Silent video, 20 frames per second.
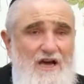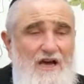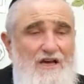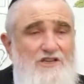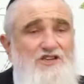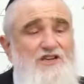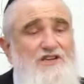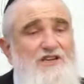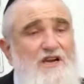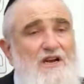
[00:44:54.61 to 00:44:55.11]

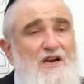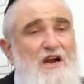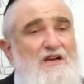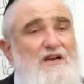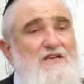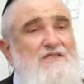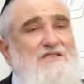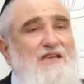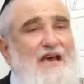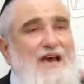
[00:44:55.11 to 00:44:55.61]
She didn't
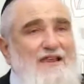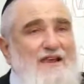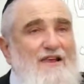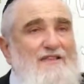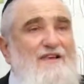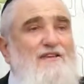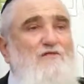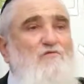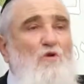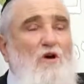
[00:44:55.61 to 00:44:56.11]
understand that
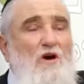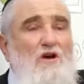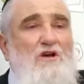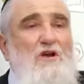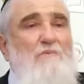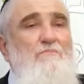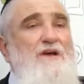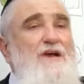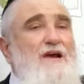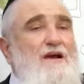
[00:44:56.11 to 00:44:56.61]
this world
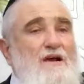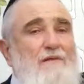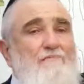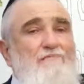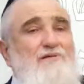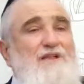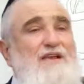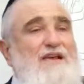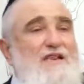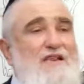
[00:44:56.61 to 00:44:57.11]
can be a
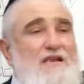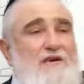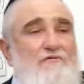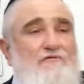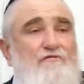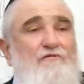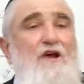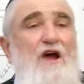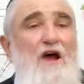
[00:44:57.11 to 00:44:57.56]
completely